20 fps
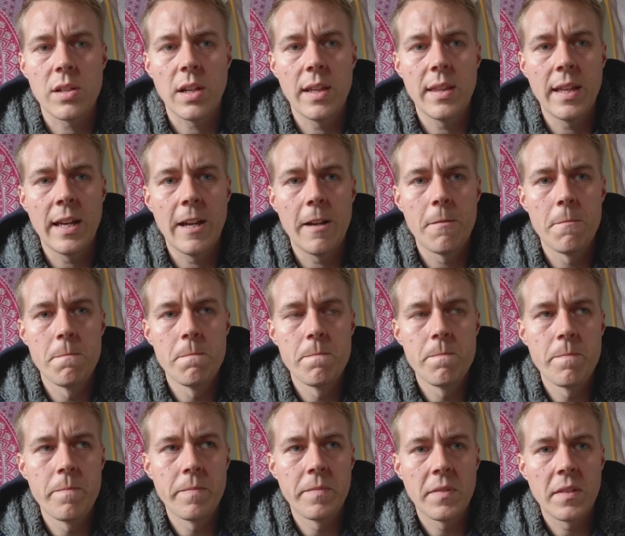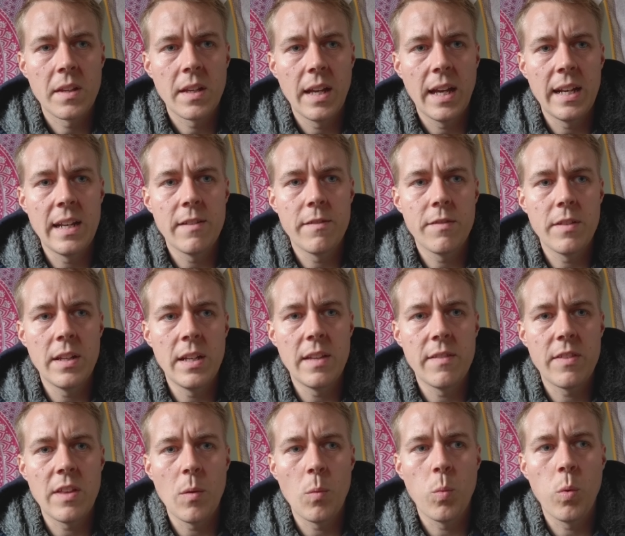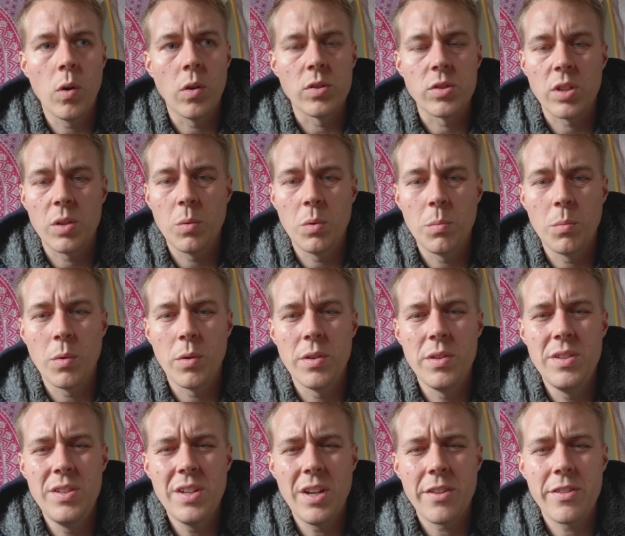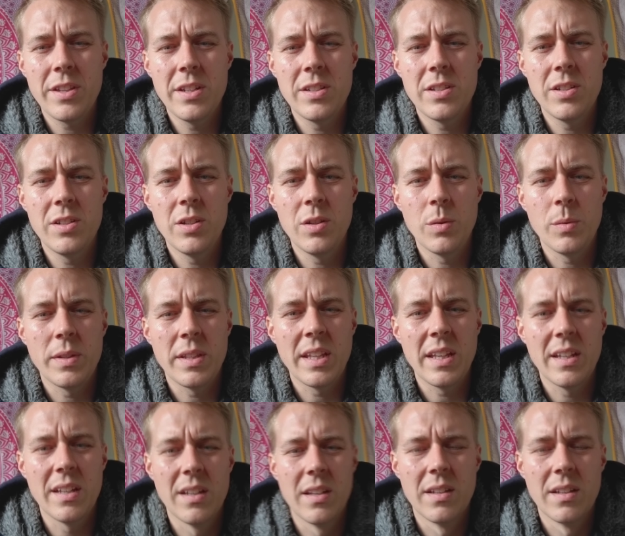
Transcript: like that, and if and if there was, I wouldn't want nothing to do with it.